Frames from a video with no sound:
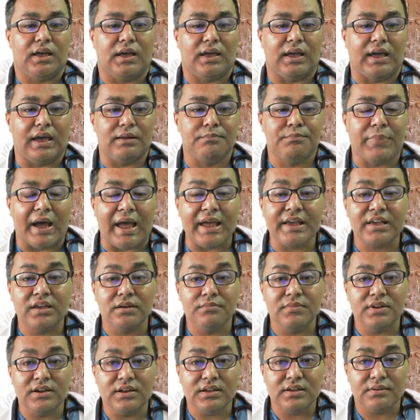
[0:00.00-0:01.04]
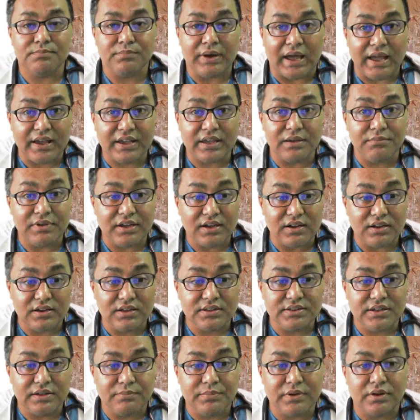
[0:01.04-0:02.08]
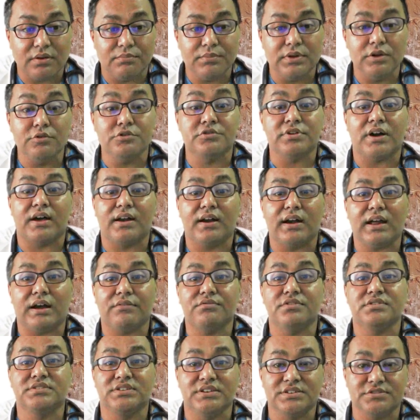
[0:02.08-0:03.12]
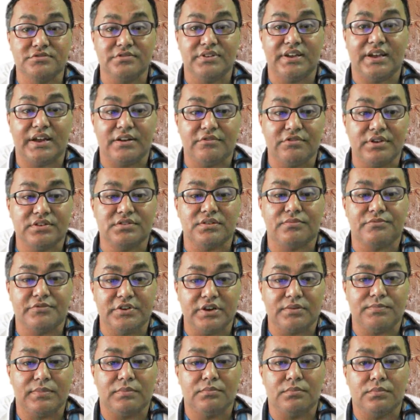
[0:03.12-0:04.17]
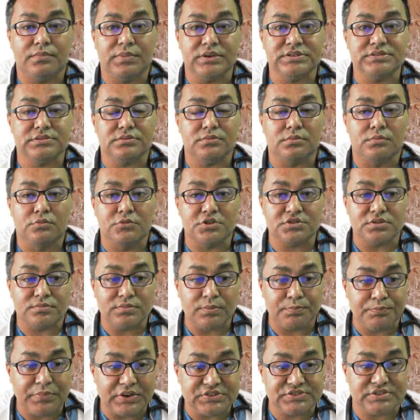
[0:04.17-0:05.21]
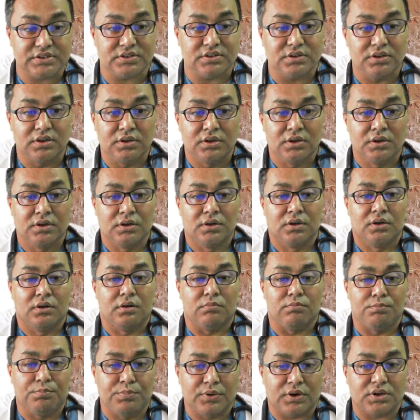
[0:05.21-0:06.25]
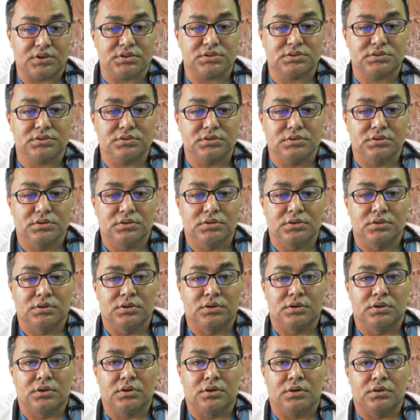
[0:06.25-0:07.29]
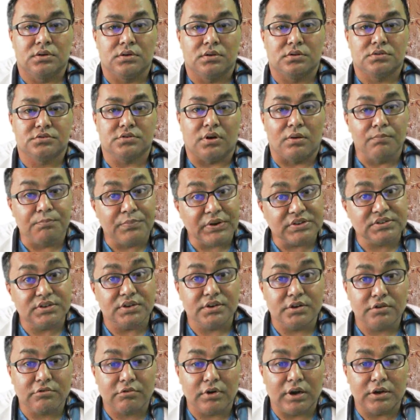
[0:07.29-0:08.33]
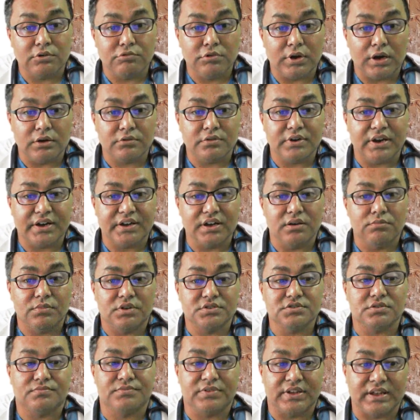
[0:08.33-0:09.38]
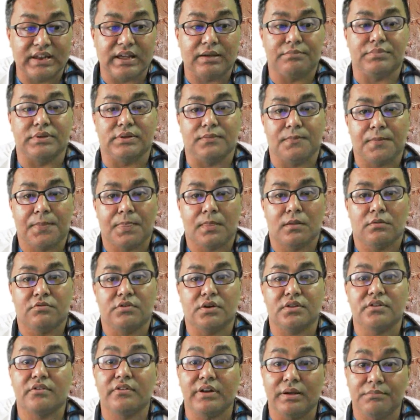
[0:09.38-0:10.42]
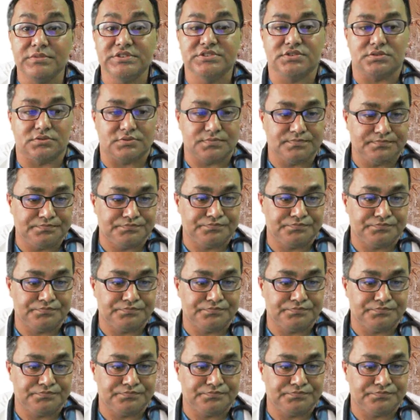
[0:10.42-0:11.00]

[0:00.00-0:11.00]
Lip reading: and biochemically they become euthyroid after 6 to 8 weeks of treatment, most of the patient. But some patients require 12 to 18 months of therapy for the remission.